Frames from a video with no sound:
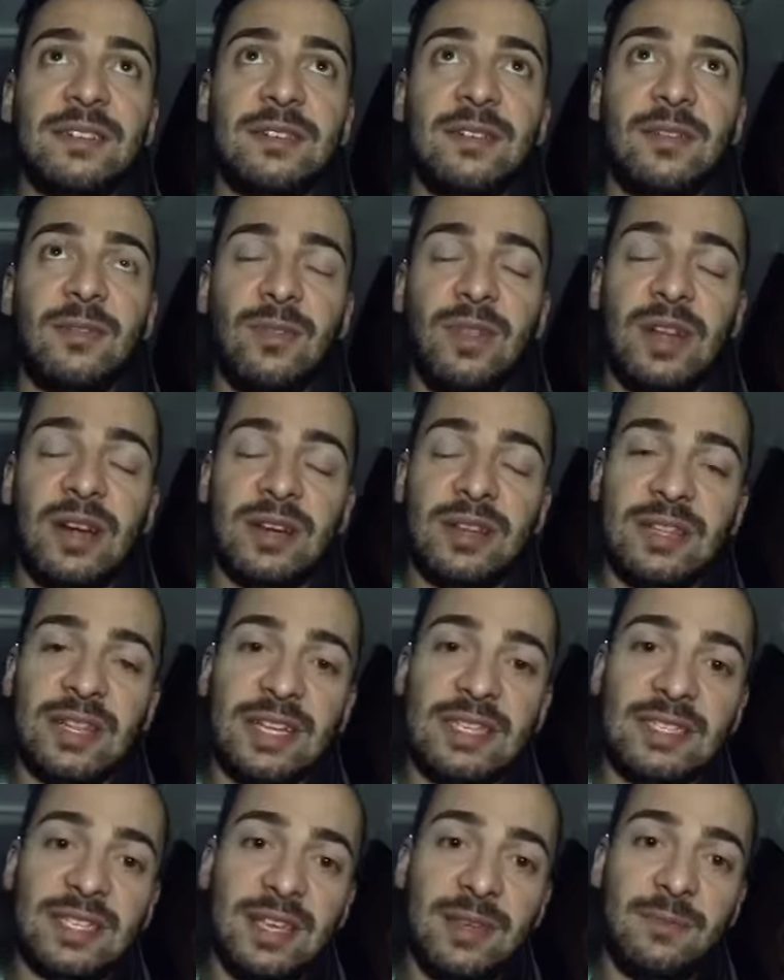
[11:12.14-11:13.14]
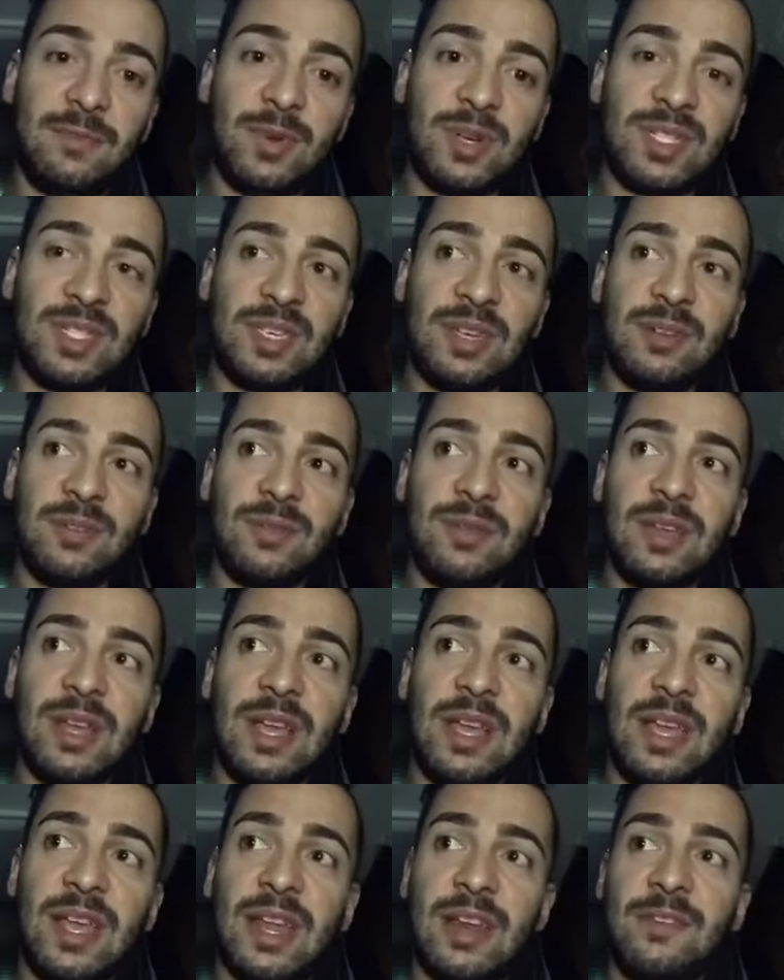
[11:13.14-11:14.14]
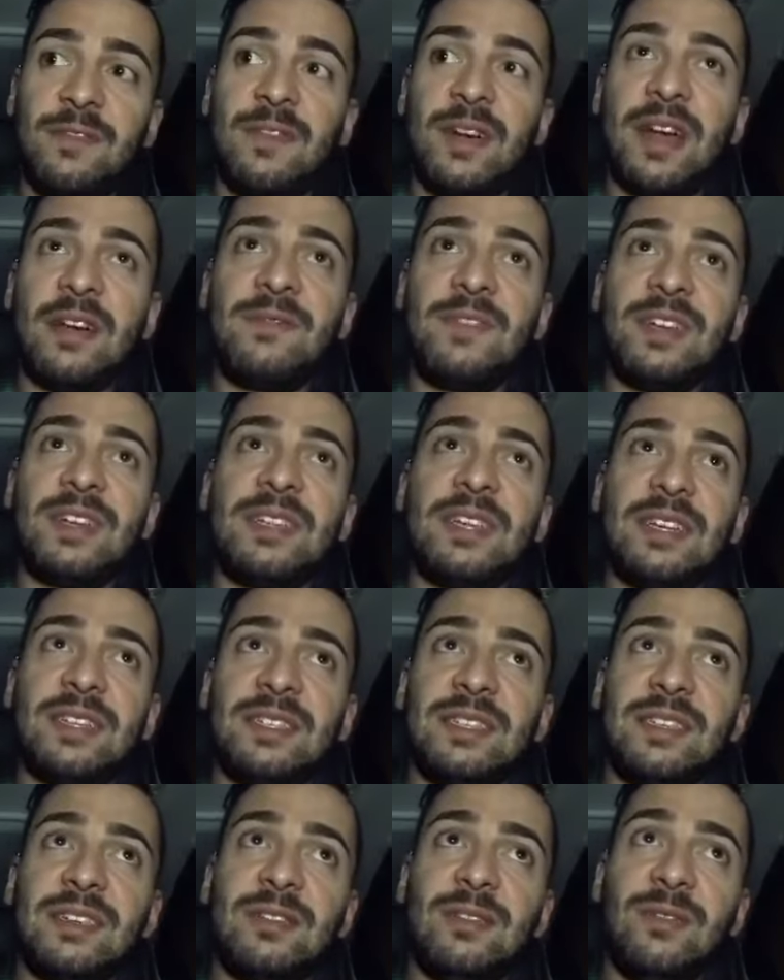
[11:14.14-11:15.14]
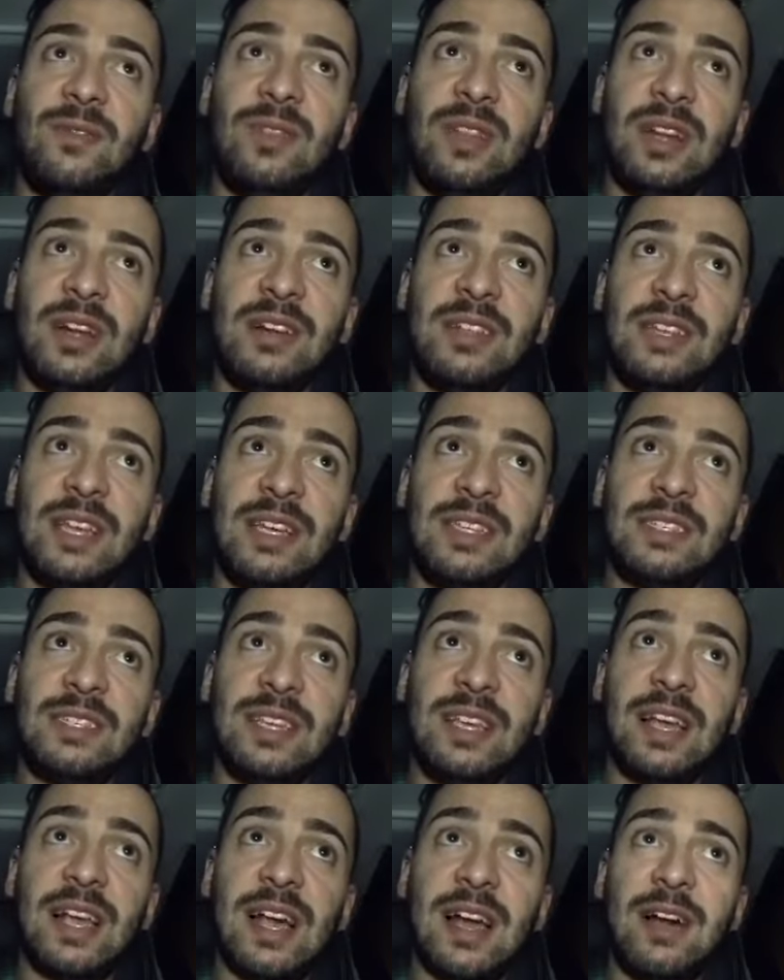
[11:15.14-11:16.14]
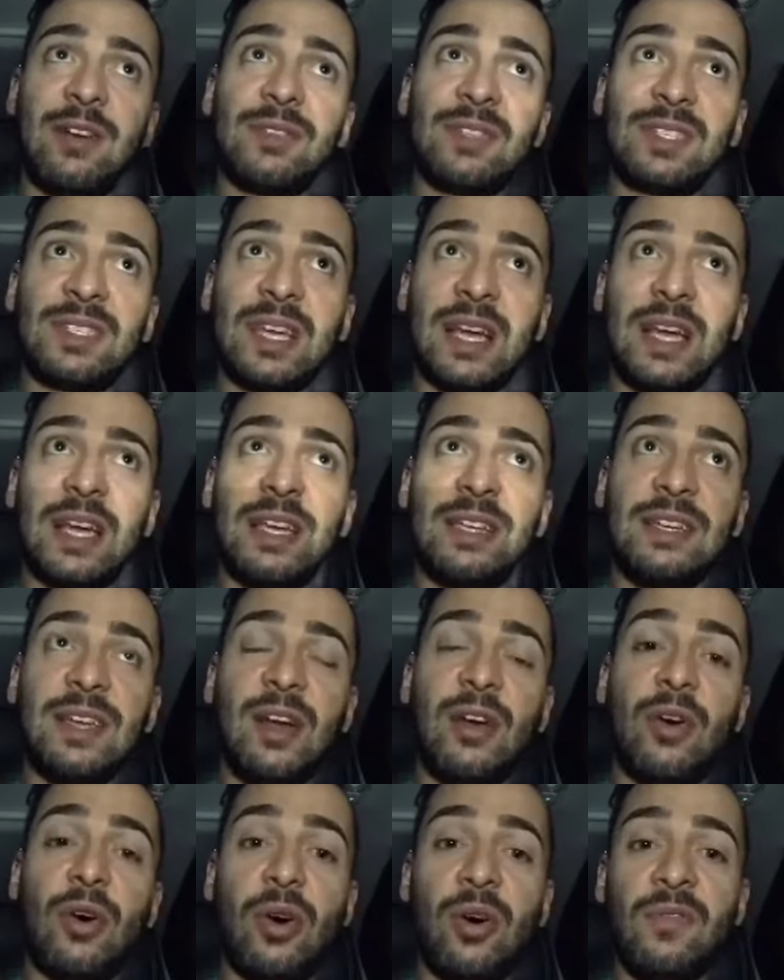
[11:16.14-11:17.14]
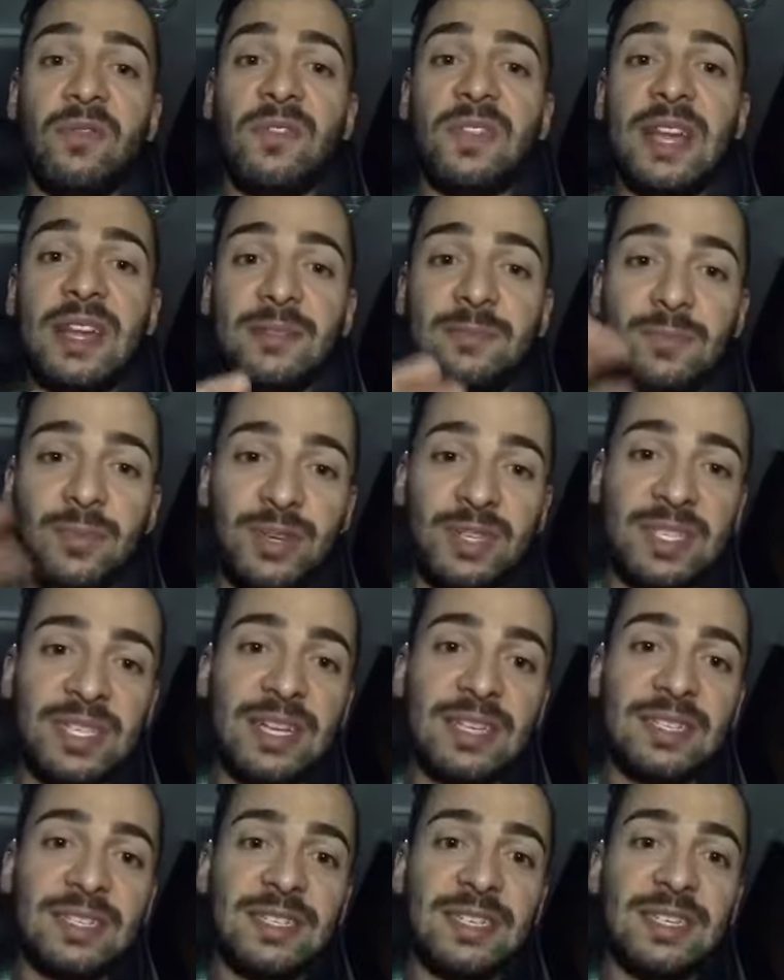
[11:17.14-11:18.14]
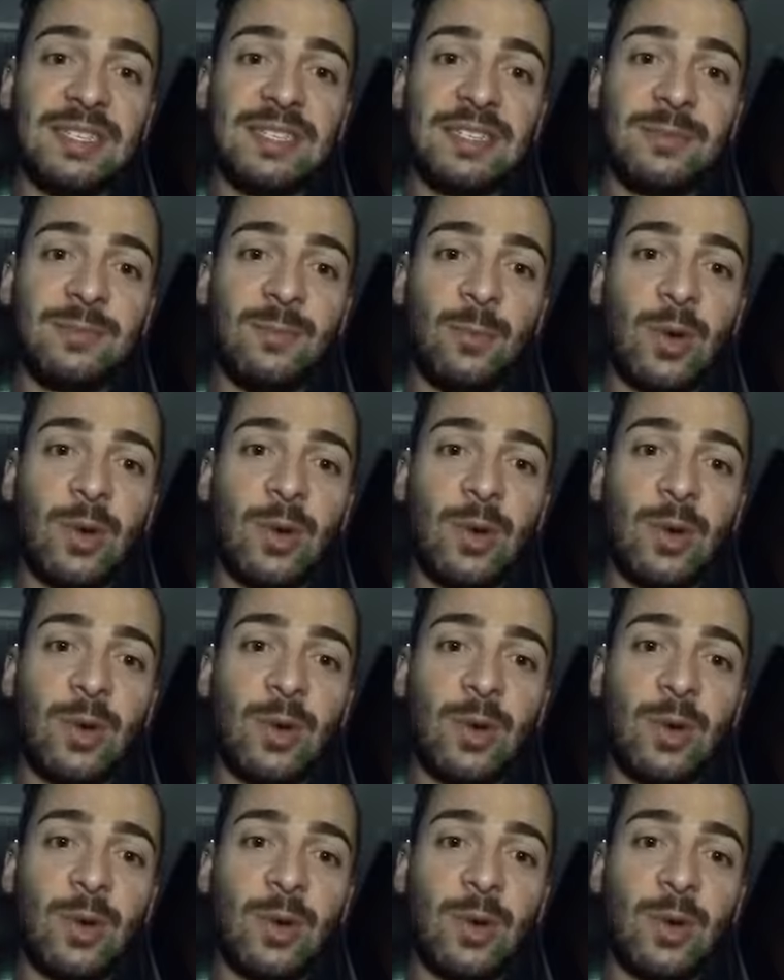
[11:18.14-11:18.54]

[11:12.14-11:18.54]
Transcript: who learned dancing in Brazil and a 5-year dancer who learned dancing outside of that Brazilian system,